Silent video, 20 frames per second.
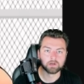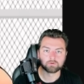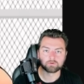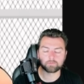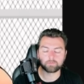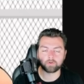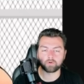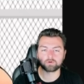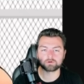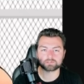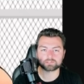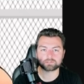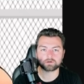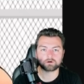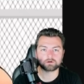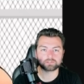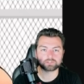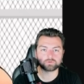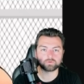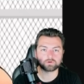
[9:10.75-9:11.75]
reports
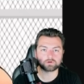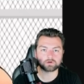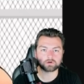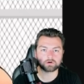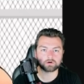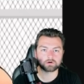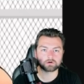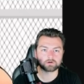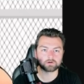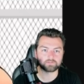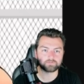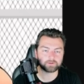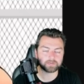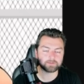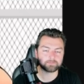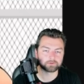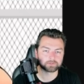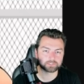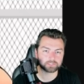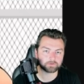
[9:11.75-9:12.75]
started to occur of
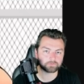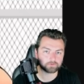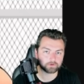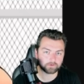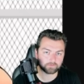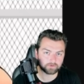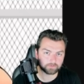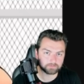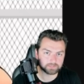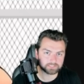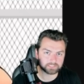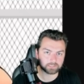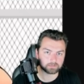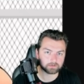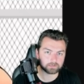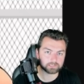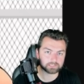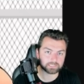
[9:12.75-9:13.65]
people suffering from mysterious